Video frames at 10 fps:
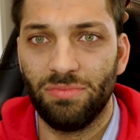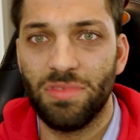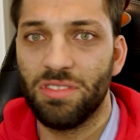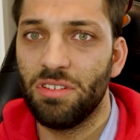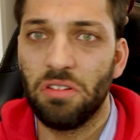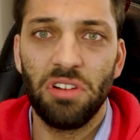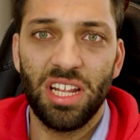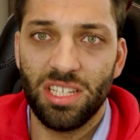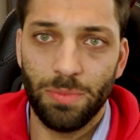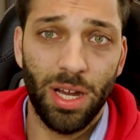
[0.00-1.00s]
there's not
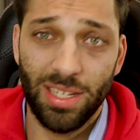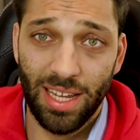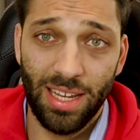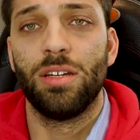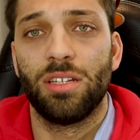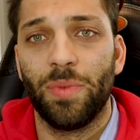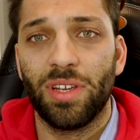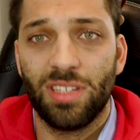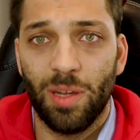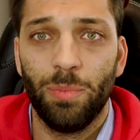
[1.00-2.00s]
really to my taste. Just
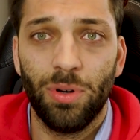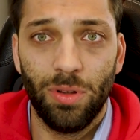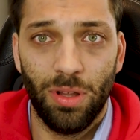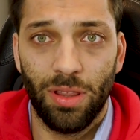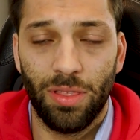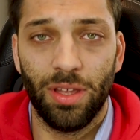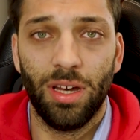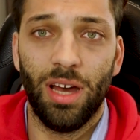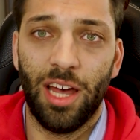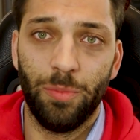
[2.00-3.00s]
something simple
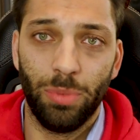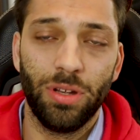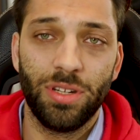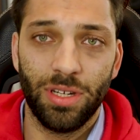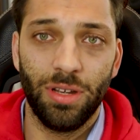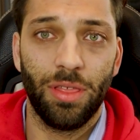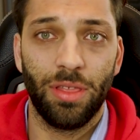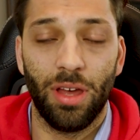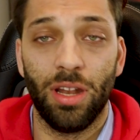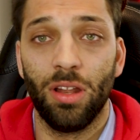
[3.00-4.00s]
that has Bluetooth,
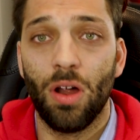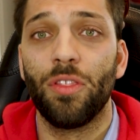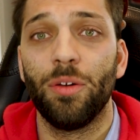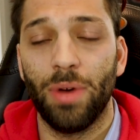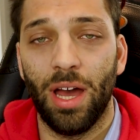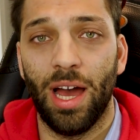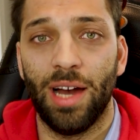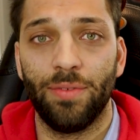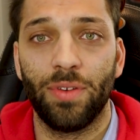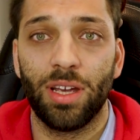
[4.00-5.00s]
and a lot of them
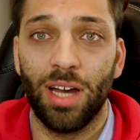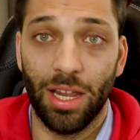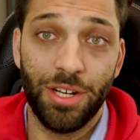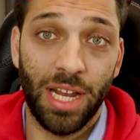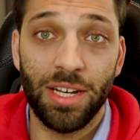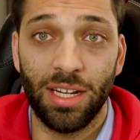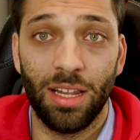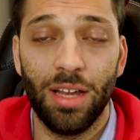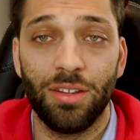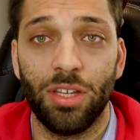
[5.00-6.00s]
have colour changing
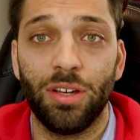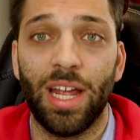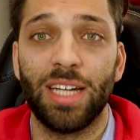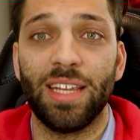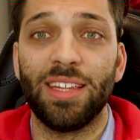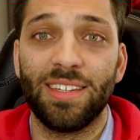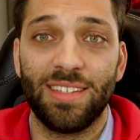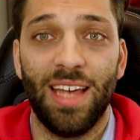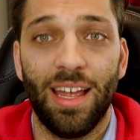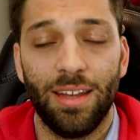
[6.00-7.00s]
lights, so you can actually
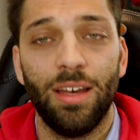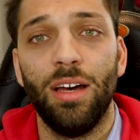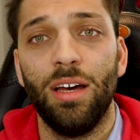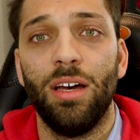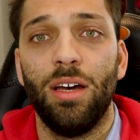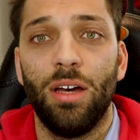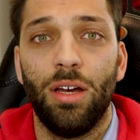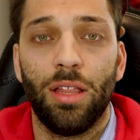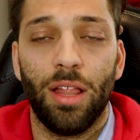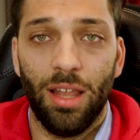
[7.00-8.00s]
set
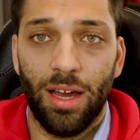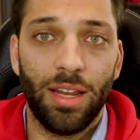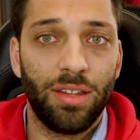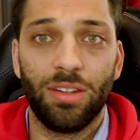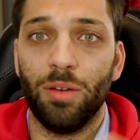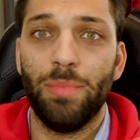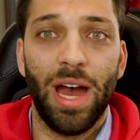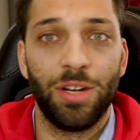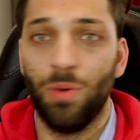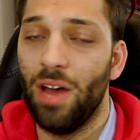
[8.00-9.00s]
the lights to
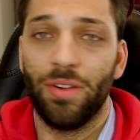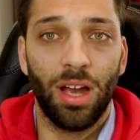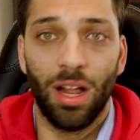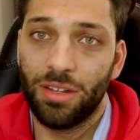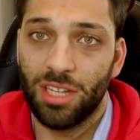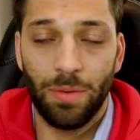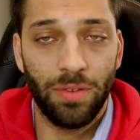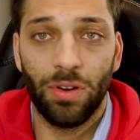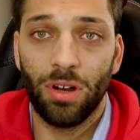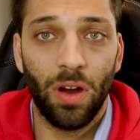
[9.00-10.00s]
match whatever colour scheme
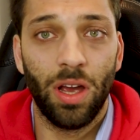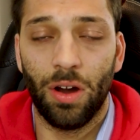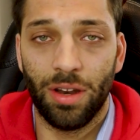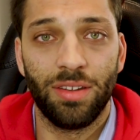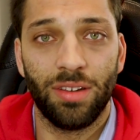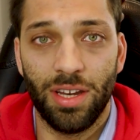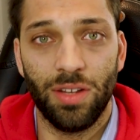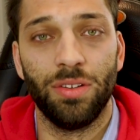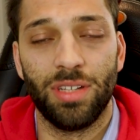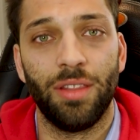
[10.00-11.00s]
you've got going on inside
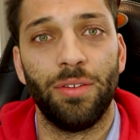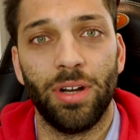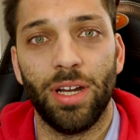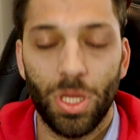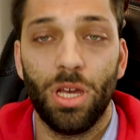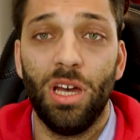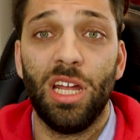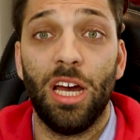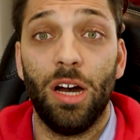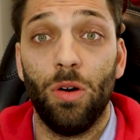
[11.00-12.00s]
your Z3.
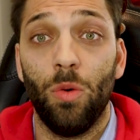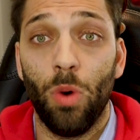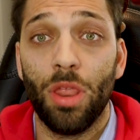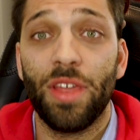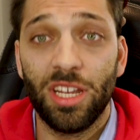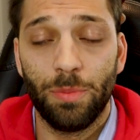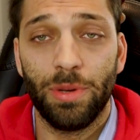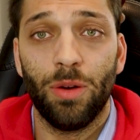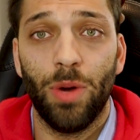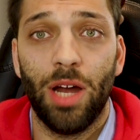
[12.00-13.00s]
Now, one thing to
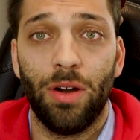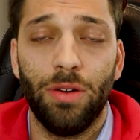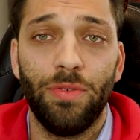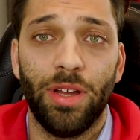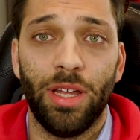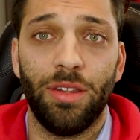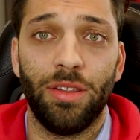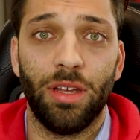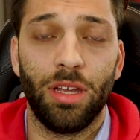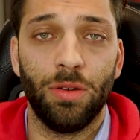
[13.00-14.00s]
be aware of
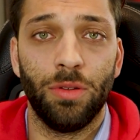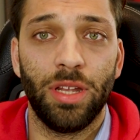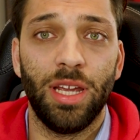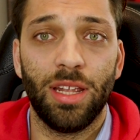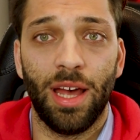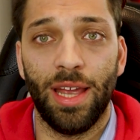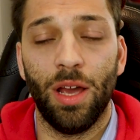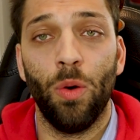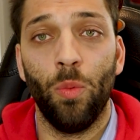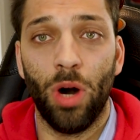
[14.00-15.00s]
is that you'll need
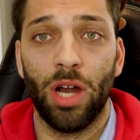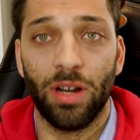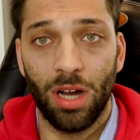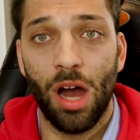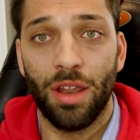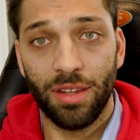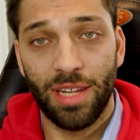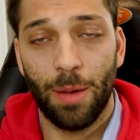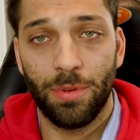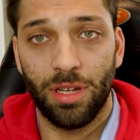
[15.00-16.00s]
a wiring harness
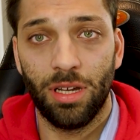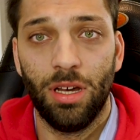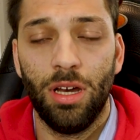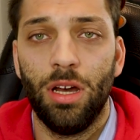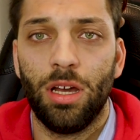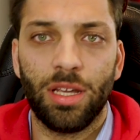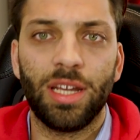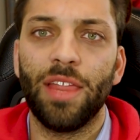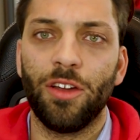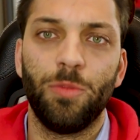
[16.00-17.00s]
adapter. You
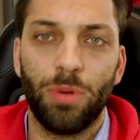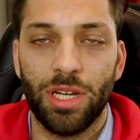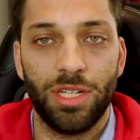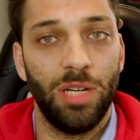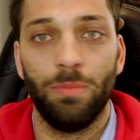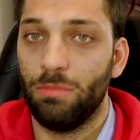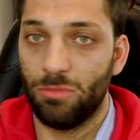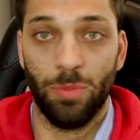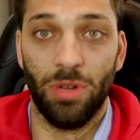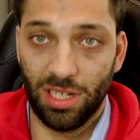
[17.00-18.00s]
can get those pretty cheap,
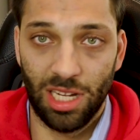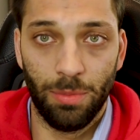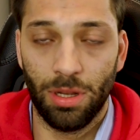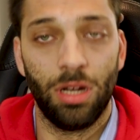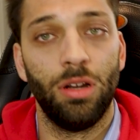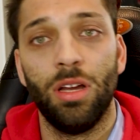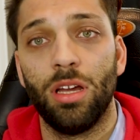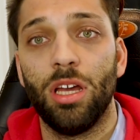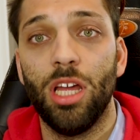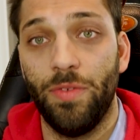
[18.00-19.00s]
drop a link down below,
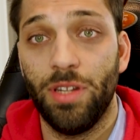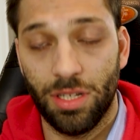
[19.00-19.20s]
if it